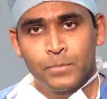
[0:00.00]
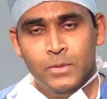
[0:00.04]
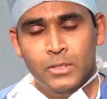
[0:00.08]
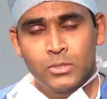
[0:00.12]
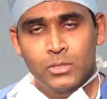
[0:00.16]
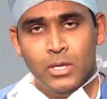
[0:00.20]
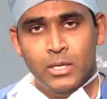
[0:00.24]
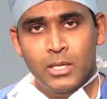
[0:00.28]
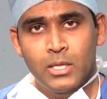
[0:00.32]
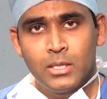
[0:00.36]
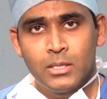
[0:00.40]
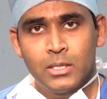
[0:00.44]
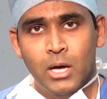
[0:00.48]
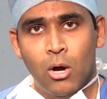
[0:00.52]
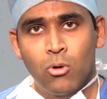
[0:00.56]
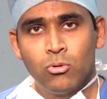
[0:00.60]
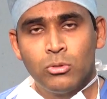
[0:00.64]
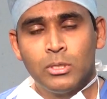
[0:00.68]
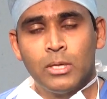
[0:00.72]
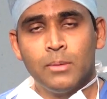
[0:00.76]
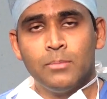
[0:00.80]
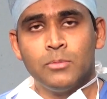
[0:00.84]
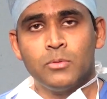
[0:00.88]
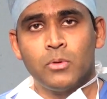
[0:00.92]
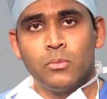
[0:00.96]
So I think the
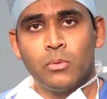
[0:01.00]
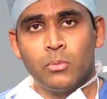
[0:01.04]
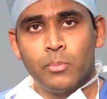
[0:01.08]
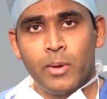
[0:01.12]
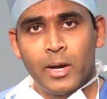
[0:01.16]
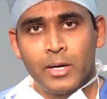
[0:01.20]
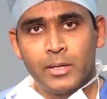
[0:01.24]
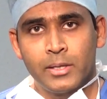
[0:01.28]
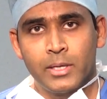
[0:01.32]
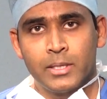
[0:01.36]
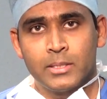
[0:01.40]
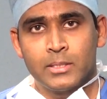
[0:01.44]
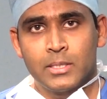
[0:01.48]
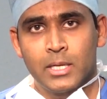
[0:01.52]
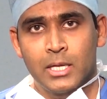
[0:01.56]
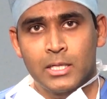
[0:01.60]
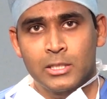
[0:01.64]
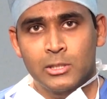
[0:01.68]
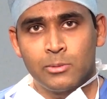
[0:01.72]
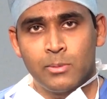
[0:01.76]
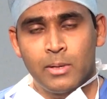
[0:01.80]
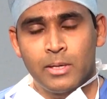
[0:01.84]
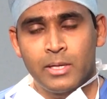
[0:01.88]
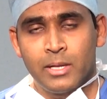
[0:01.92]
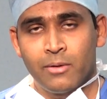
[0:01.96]
outcomes from pancreas
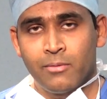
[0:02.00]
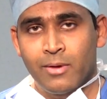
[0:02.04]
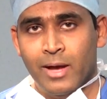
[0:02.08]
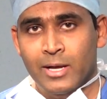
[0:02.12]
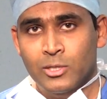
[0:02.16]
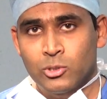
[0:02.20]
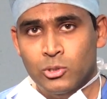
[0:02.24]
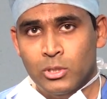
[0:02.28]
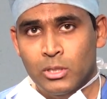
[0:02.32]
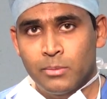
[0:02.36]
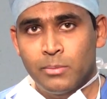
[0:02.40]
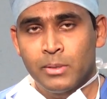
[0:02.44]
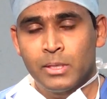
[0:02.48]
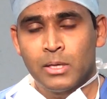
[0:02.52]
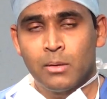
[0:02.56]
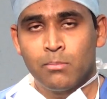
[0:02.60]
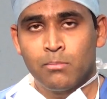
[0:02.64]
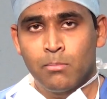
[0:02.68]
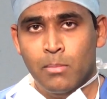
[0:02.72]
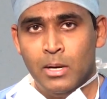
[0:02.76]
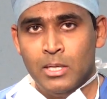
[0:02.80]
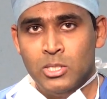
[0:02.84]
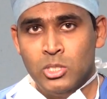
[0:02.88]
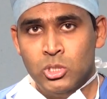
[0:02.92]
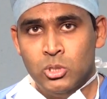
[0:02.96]
transplant have actually
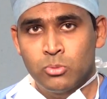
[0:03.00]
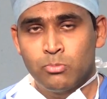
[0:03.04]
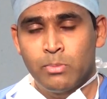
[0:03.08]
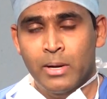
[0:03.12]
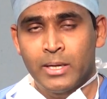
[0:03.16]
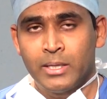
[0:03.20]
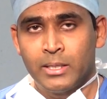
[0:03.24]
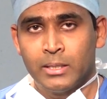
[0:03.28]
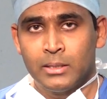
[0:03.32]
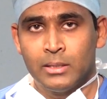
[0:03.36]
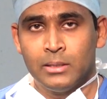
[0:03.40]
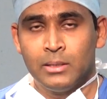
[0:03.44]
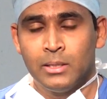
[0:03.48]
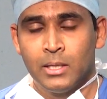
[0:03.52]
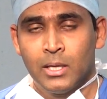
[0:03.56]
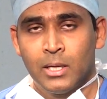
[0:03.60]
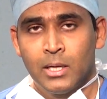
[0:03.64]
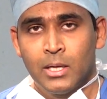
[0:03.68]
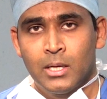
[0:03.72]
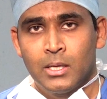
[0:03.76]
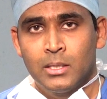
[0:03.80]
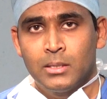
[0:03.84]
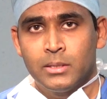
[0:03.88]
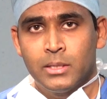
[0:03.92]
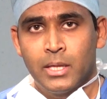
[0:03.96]
become much better
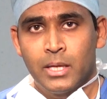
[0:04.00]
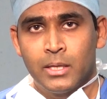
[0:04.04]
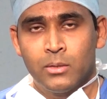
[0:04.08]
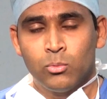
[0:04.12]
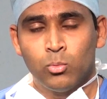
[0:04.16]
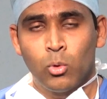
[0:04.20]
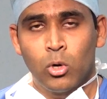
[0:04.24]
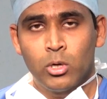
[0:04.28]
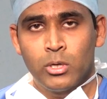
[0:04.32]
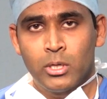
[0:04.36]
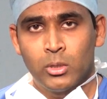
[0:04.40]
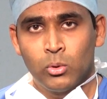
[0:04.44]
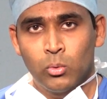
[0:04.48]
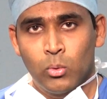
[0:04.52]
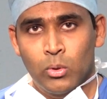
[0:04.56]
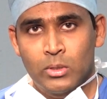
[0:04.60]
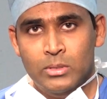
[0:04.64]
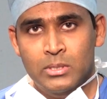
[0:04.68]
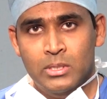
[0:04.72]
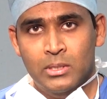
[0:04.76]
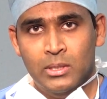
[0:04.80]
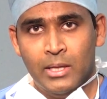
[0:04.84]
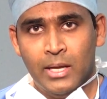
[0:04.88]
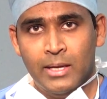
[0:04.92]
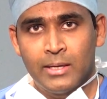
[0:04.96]
than what it
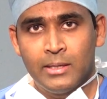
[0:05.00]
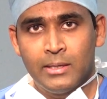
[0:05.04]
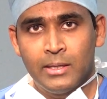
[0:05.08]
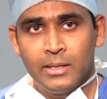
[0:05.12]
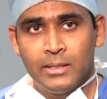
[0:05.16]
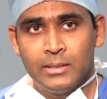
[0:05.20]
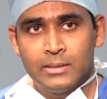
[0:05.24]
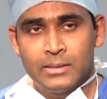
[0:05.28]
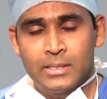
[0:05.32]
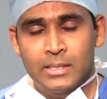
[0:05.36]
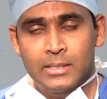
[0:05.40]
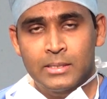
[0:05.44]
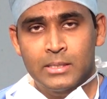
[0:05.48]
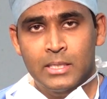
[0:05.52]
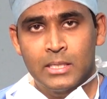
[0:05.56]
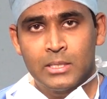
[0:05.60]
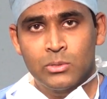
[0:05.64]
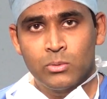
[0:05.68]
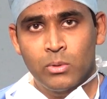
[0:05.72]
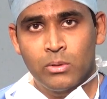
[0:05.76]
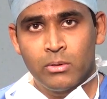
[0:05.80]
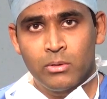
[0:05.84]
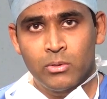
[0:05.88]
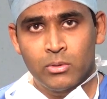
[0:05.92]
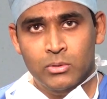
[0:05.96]
was in 1960s
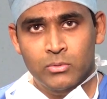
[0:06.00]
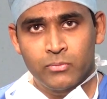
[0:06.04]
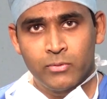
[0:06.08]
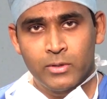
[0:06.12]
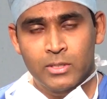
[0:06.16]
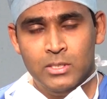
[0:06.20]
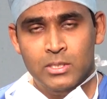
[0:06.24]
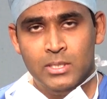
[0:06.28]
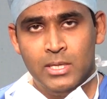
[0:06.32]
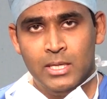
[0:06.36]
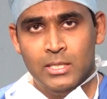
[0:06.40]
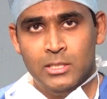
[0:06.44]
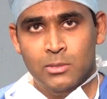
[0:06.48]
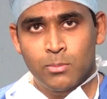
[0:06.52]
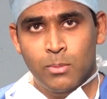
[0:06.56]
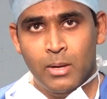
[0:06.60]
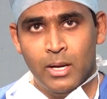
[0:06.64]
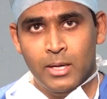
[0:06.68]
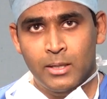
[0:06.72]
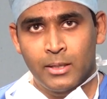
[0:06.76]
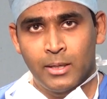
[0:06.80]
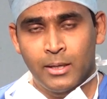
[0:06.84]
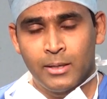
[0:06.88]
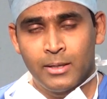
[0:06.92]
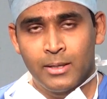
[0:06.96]
when it was first
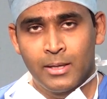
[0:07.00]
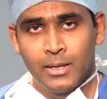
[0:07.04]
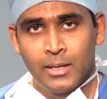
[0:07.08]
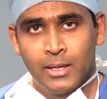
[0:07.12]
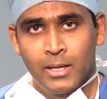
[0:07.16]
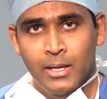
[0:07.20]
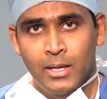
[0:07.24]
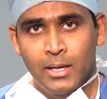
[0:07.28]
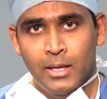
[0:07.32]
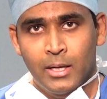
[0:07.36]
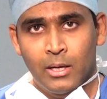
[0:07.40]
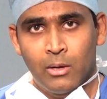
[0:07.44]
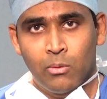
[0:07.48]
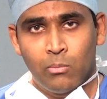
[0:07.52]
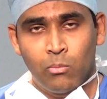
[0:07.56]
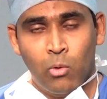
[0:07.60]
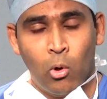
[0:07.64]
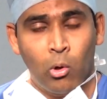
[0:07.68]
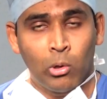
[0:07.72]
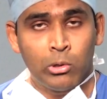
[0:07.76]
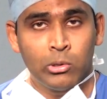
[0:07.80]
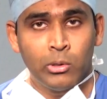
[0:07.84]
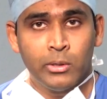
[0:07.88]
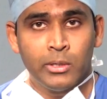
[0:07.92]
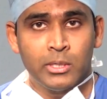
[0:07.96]
transplanted. Um,
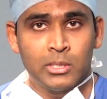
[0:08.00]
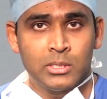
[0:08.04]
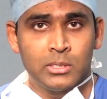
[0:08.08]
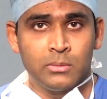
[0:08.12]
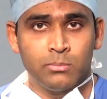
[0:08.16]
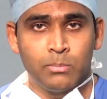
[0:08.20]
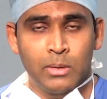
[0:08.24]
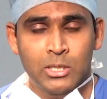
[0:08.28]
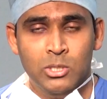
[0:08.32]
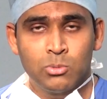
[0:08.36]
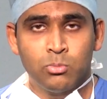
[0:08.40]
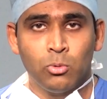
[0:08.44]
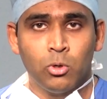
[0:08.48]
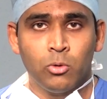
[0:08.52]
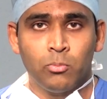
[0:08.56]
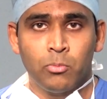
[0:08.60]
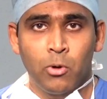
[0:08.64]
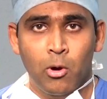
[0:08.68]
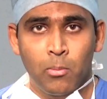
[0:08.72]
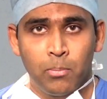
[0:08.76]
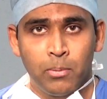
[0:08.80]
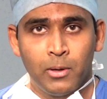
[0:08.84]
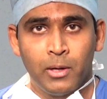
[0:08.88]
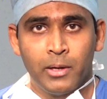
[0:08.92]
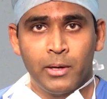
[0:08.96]
although it is much more
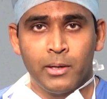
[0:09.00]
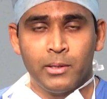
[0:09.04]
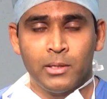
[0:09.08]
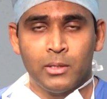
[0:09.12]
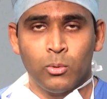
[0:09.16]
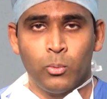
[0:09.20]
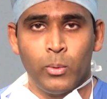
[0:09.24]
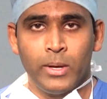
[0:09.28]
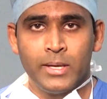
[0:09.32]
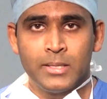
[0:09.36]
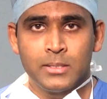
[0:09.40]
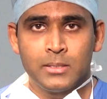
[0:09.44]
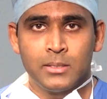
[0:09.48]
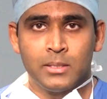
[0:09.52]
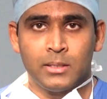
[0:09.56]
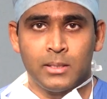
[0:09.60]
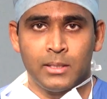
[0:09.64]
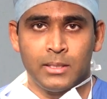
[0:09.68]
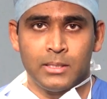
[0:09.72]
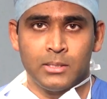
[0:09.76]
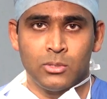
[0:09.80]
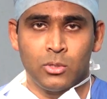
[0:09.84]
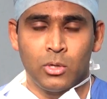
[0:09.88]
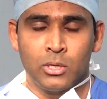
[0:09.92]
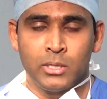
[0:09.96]
popular in the West,
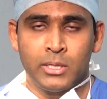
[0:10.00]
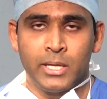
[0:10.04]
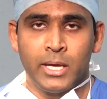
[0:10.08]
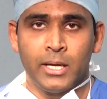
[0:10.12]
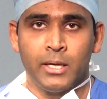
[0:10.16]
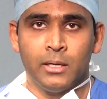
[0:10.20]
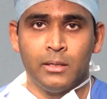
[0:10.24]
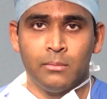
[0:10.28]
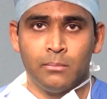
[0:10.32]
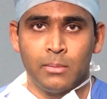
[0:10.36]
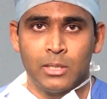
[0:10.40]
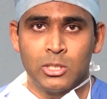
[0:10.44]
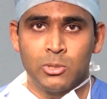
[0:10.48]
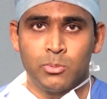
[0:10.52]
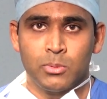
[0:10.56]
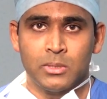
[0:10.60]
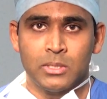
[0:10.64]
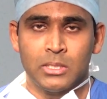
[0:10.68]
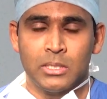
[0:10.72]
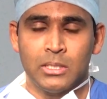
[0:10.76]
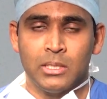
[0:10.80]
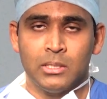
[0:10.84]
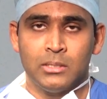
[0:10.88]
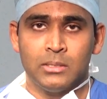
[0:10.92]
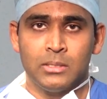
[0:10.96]
it's not taken much
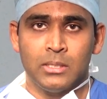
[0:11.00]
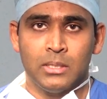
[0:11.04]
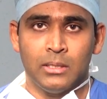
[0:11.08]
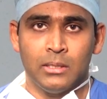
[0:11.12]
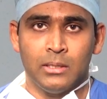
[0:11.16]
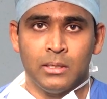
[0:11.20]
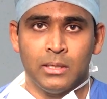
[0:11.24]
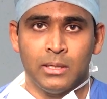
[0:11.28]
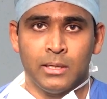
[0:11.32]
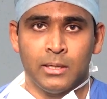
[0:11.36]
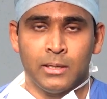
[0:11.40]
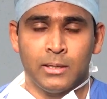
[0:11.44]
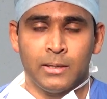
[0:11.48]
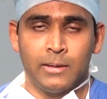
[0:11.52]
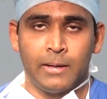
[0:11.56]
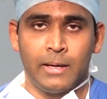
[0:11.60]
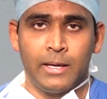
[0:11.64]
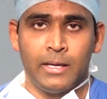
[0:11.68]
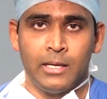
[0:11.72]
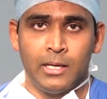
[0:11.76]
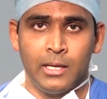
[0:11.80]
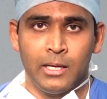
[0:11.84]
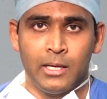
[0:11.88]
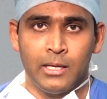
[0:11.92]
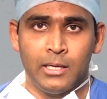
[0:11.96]
precedence in uh,
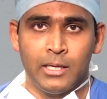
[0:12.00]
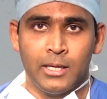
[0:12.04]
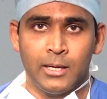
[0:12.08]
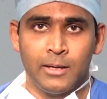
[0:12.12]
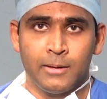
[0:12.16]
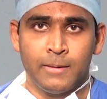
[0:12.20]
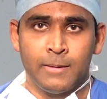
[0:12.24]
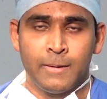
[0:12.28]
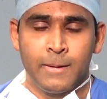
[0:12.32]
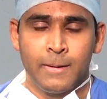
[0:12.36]
in India,